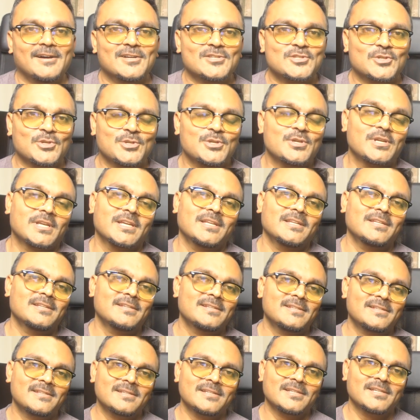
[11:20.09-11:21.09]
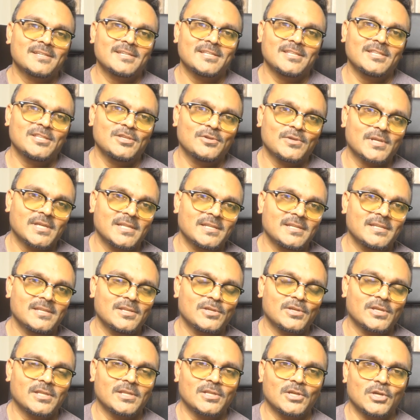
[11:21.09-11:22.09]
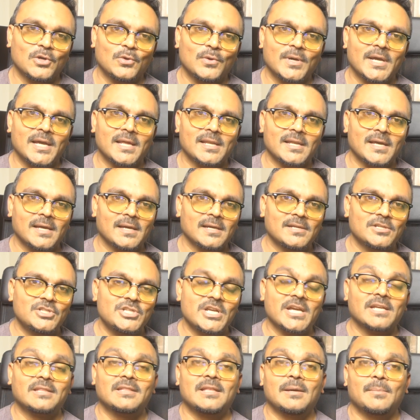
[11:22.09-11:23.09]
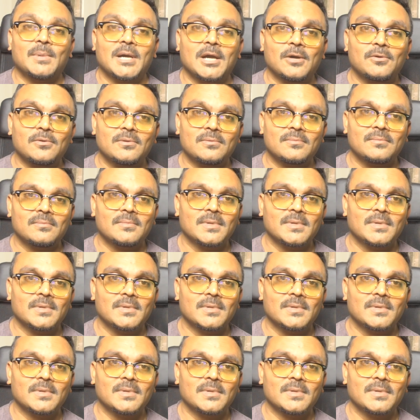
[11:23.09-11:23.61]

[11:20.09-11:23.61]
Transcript: so you can go and check them out.